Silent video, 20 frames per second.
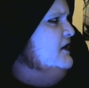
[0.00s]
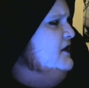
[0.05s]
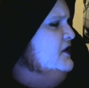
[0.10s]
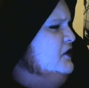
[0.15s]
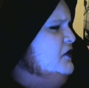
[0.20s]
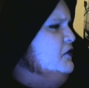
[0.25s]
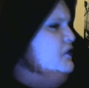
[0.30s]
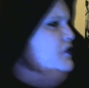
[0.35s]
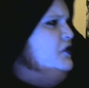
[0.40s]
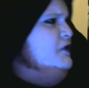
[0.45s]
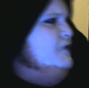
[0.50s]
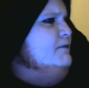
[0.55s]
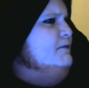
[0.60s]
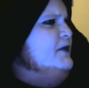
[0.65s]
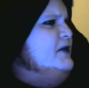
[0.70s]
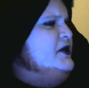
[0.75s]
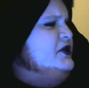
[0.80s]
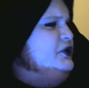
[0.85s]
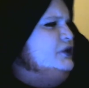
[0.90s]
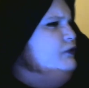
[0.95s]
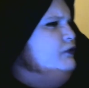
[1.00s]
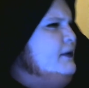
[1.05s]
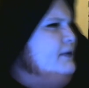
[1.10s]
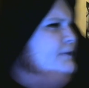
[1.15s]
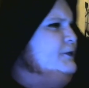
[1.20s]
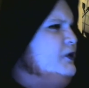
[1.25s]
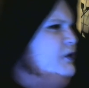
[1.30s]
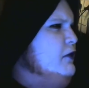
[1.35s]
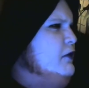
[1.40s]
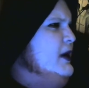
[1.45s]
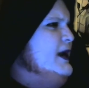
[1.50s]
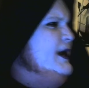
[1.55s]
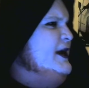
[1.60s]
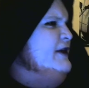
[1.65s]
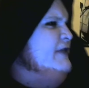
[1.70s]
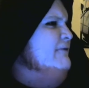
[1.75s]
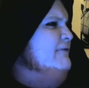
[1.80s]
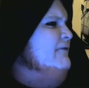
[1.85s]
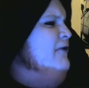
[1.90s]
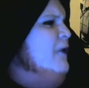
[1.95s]
You could be swept away in
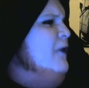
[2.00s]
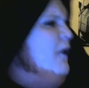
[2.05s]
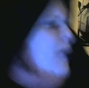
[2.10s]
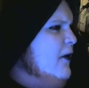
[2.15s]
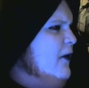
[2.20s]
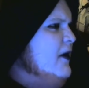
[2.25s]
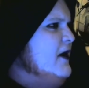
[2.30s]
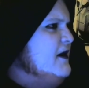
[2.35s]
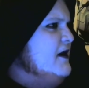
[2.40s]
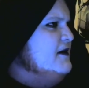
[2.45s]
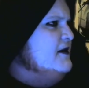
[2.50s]
a void.